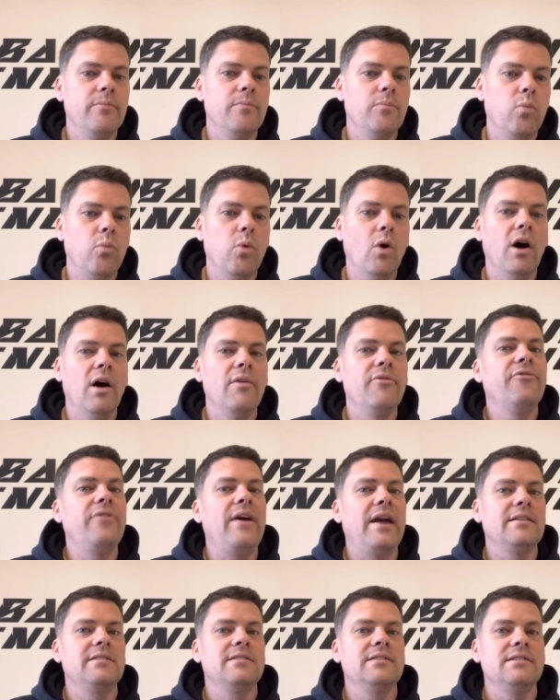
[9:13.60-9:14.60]
what
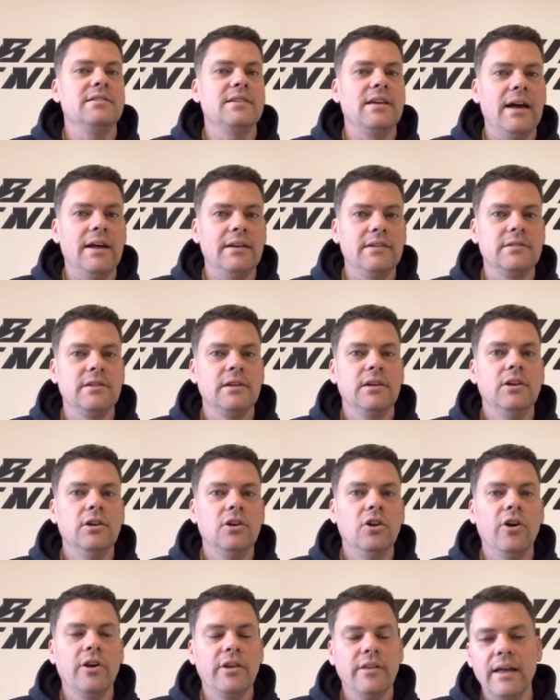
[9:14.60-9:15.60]
effect it's had
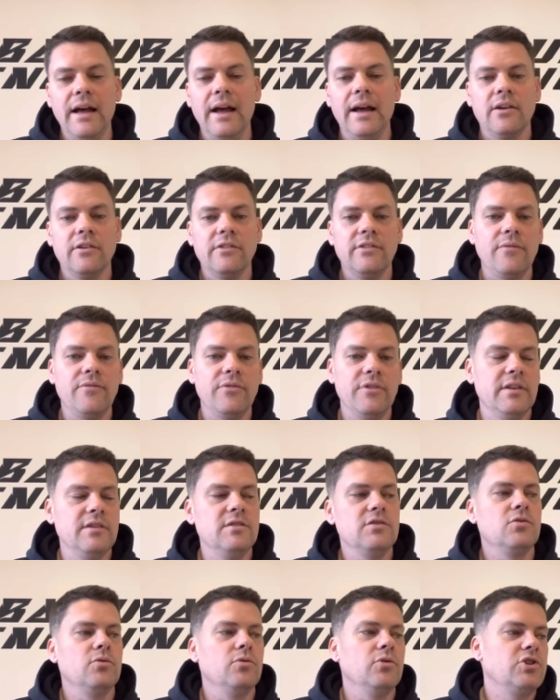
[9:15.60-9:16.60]
like that, because
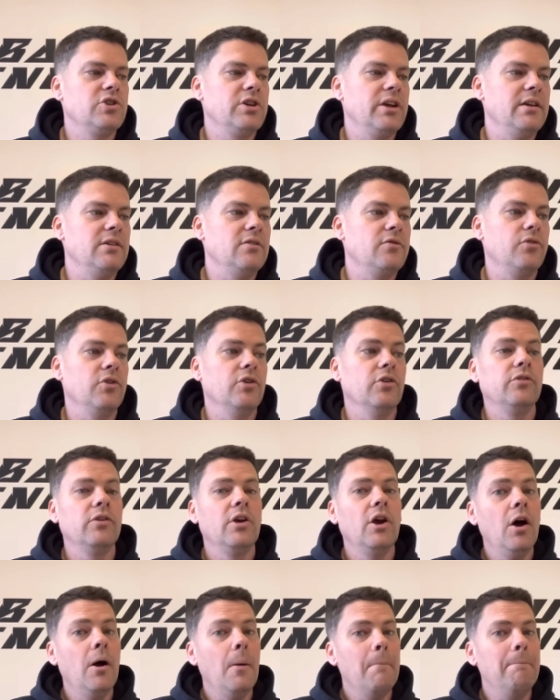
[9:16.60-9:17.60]
everything's sort of changed for us.
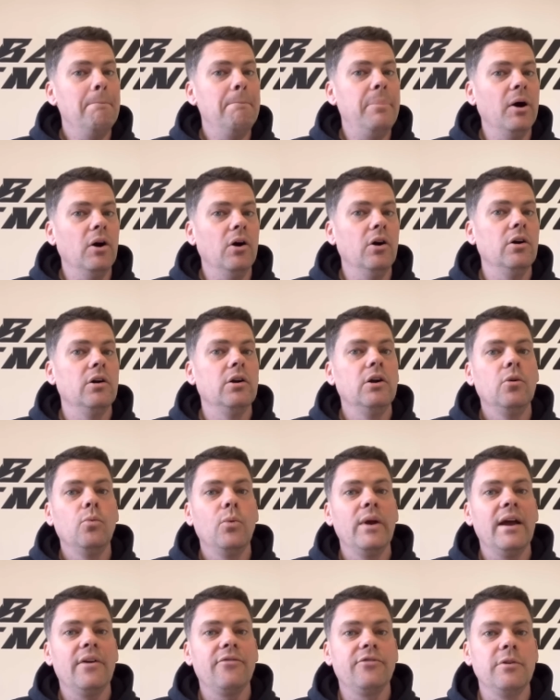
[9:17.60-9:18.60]
But
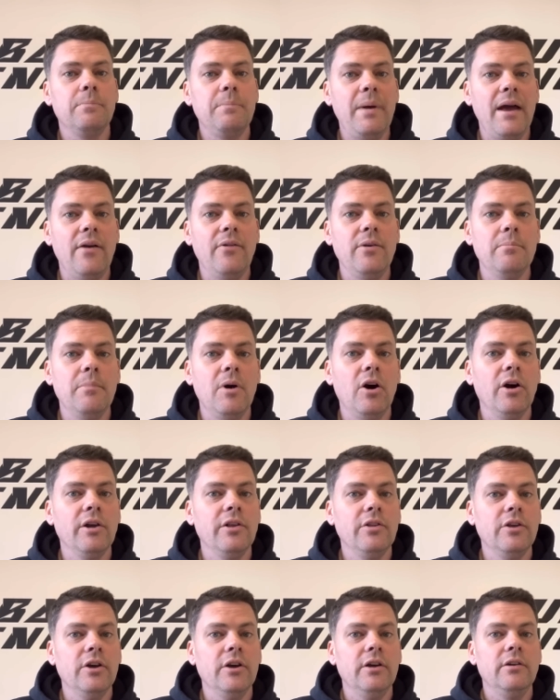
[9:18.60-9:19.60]
we have to bear in
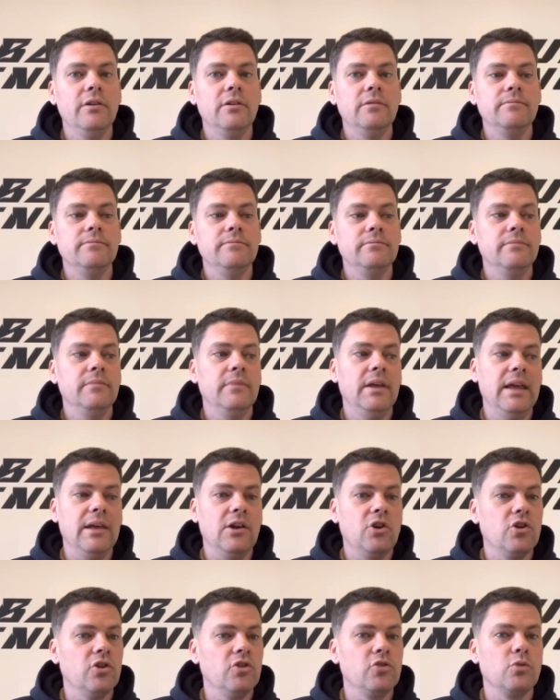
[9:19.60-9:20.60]
mind that
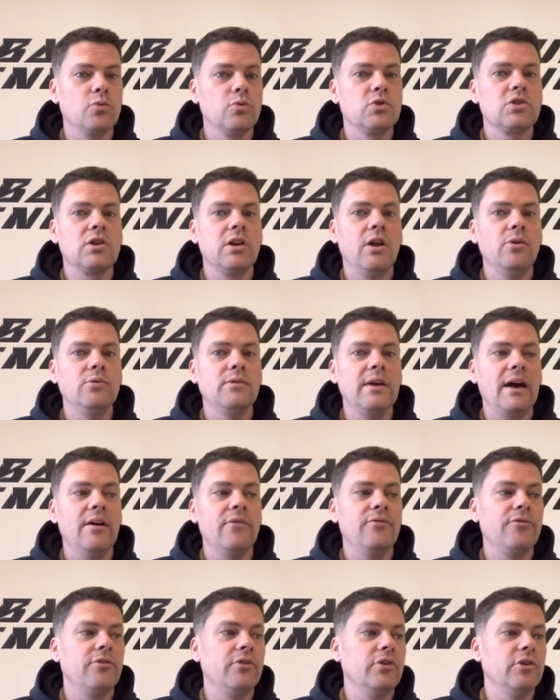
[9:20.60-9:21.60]
it could all slow down
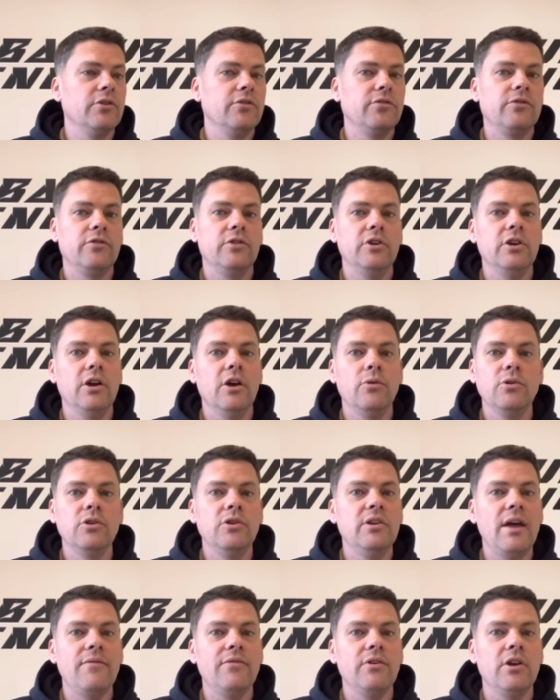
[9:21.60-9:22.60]
for us. You know, you
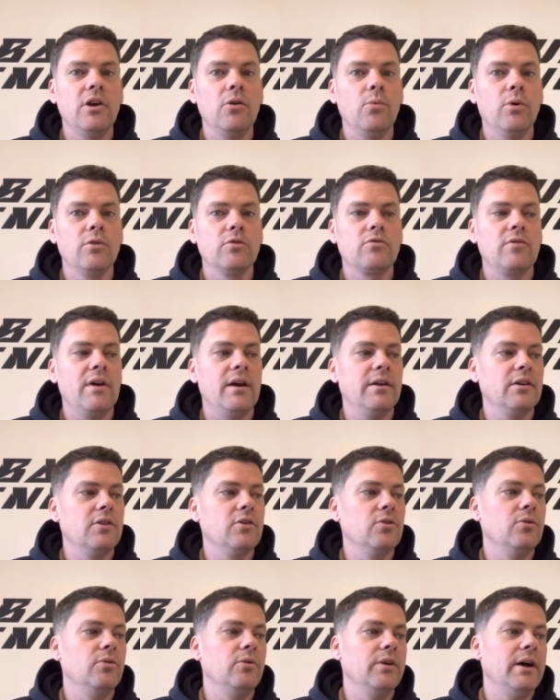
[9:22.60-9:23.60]
never know what's around the
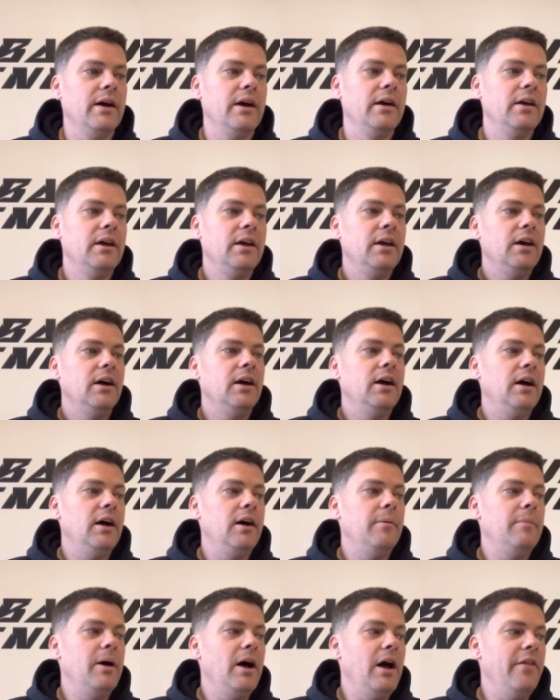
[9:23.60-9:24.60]
corner,
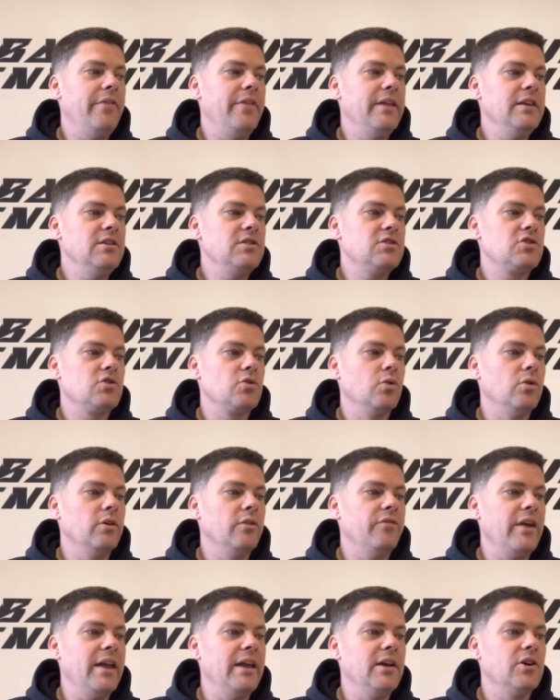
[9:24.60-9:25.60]
and these sort
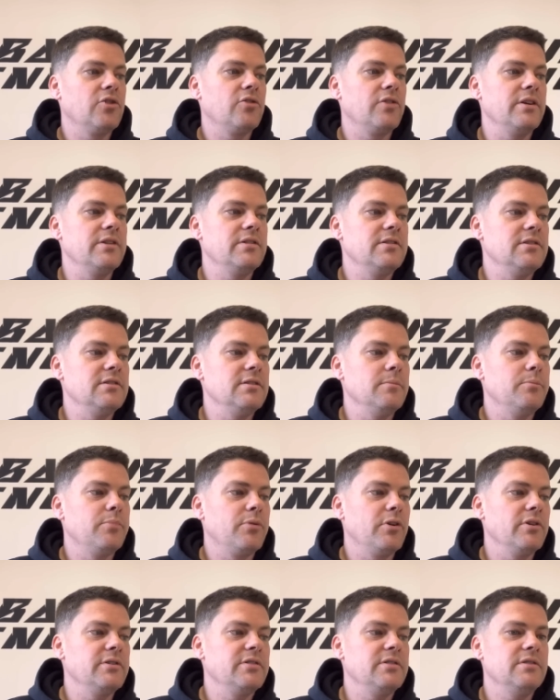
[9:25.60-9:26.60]
of increases in
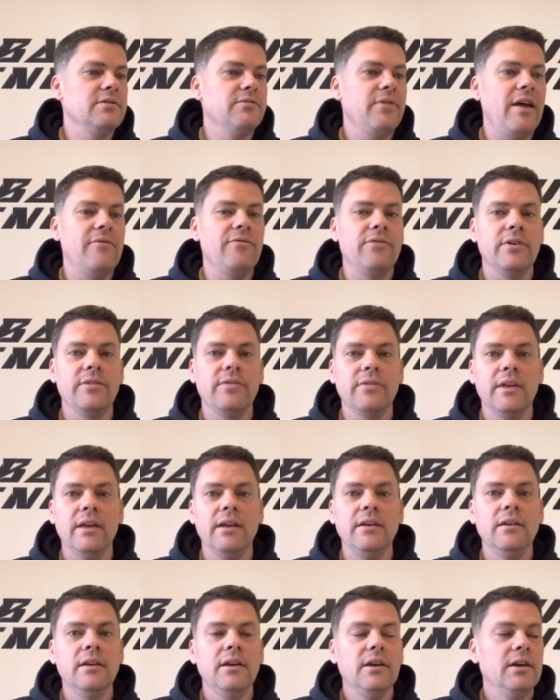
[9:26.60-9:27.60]
prices of everything